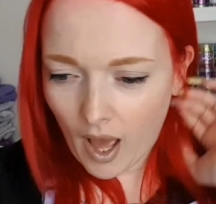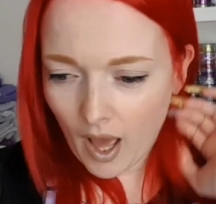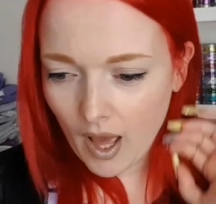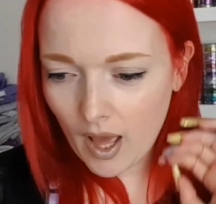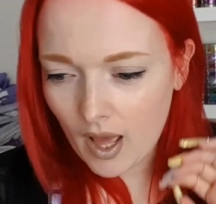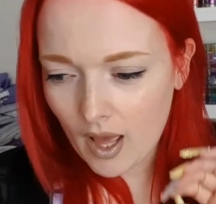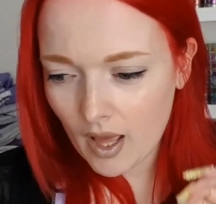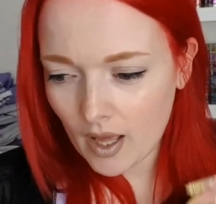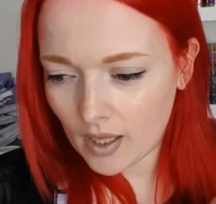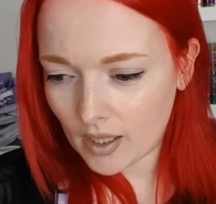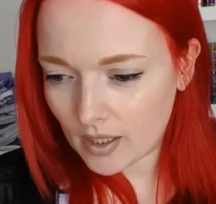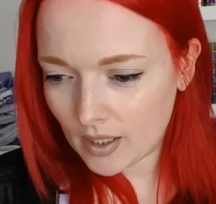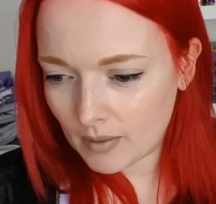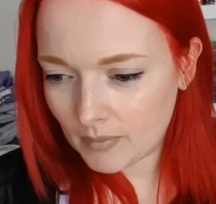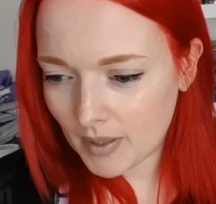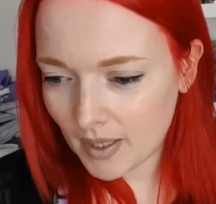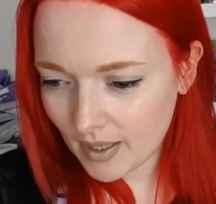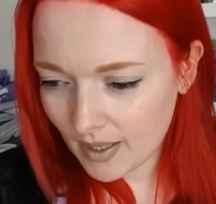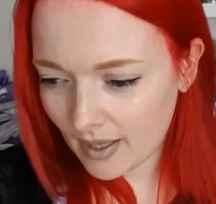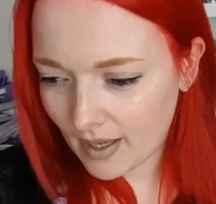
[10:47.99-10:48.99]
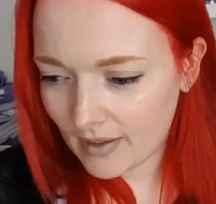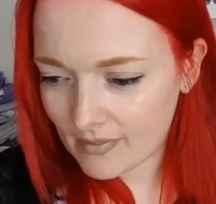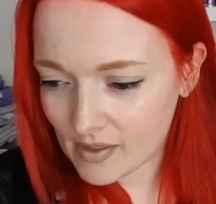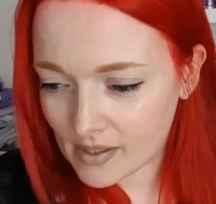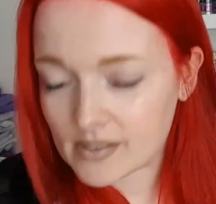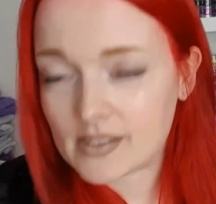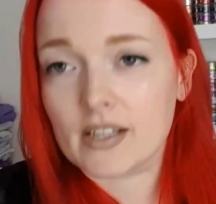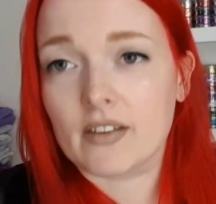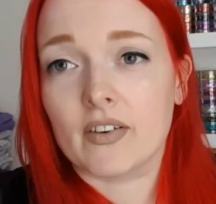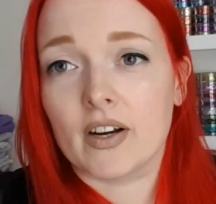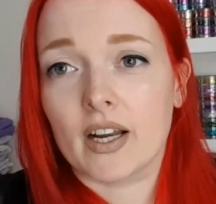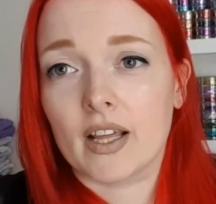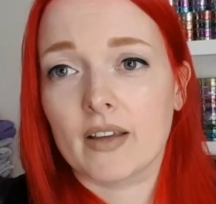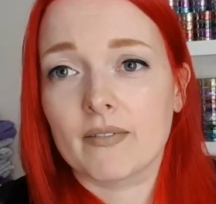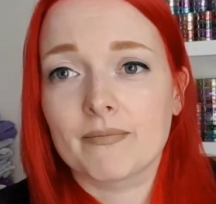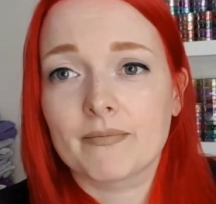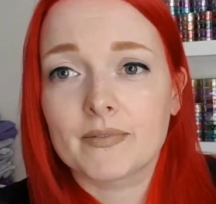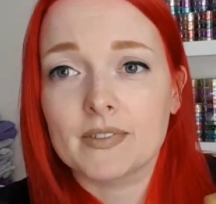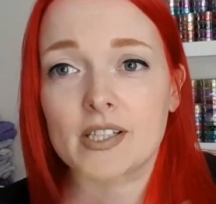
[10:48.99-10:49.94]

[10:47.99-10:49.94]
Um, and that's it really.